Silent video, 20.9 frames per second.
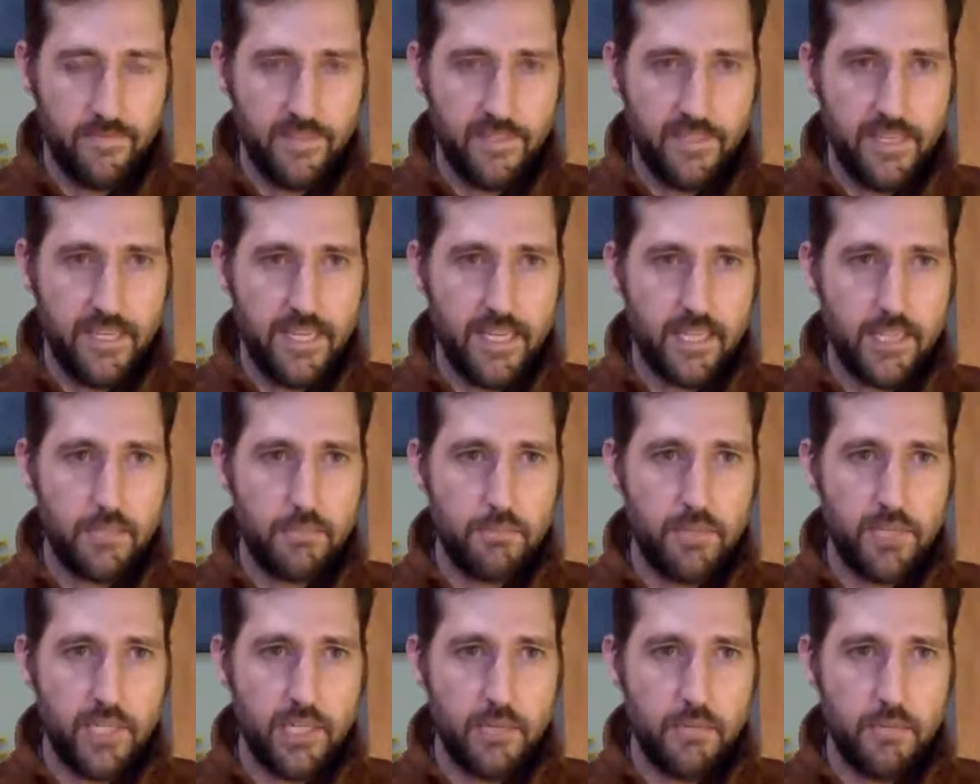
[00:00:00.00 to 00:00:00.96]
Next,
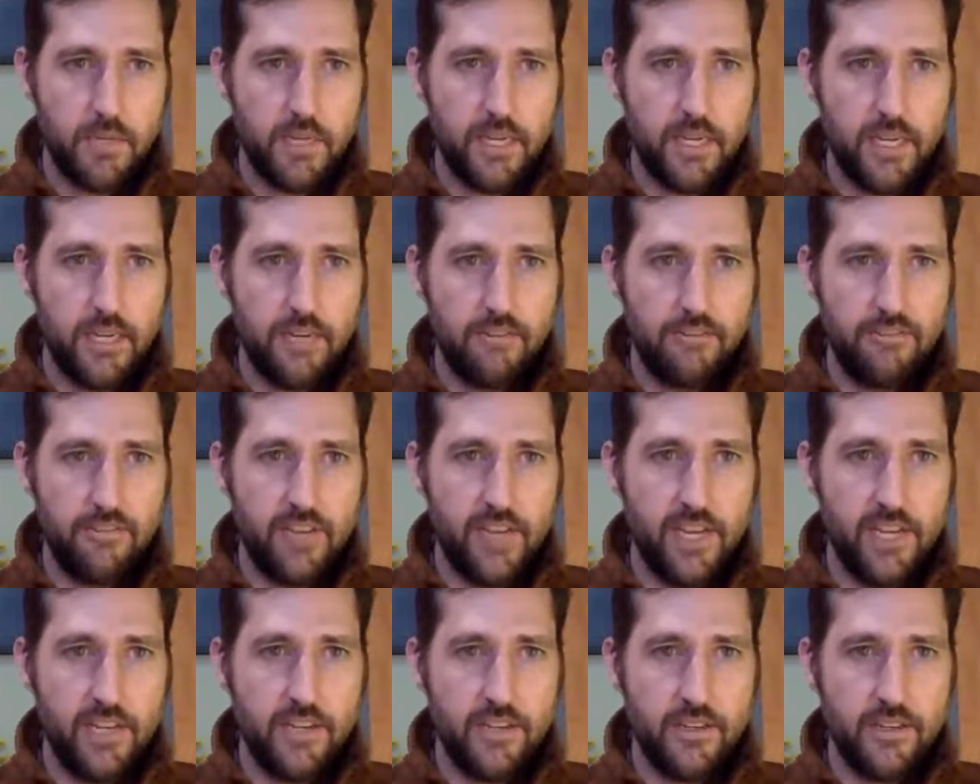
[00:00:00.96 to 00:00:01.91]
bring to mind a
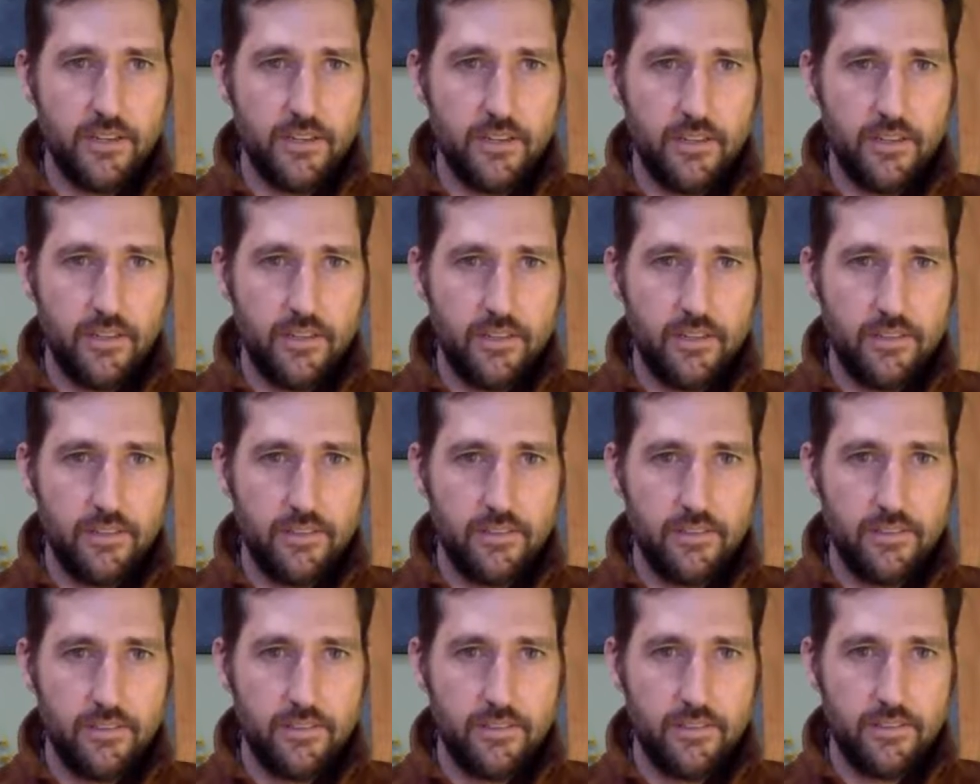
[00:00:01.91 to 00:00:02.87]
friend
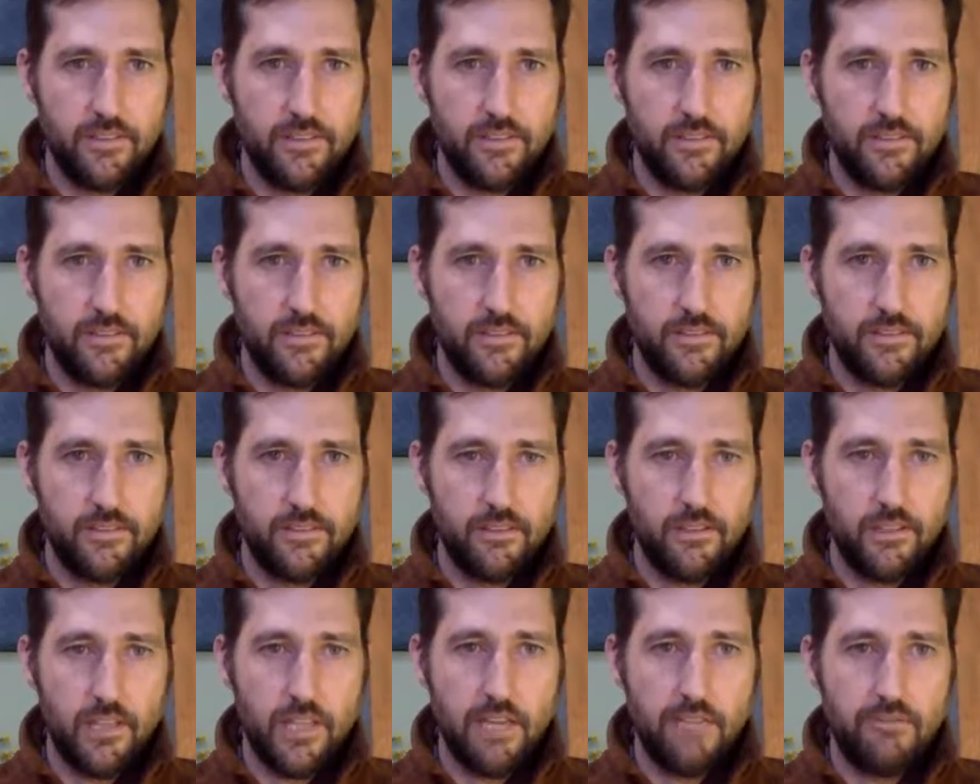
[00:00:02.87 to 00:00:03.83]
or
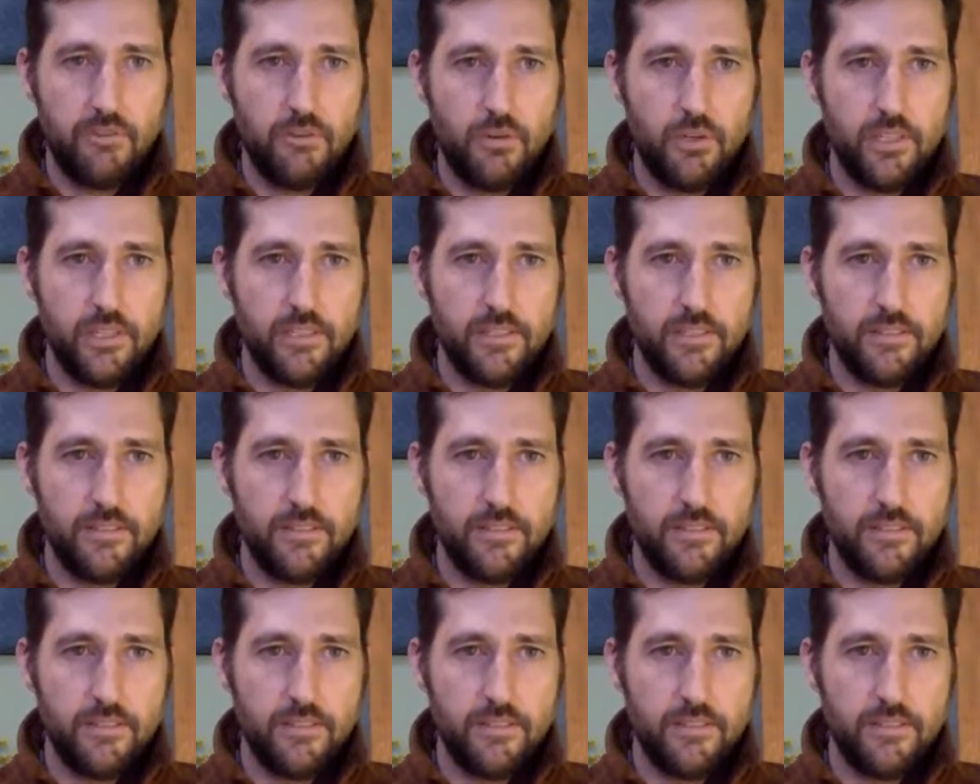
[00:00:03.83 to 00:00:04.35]
loved one.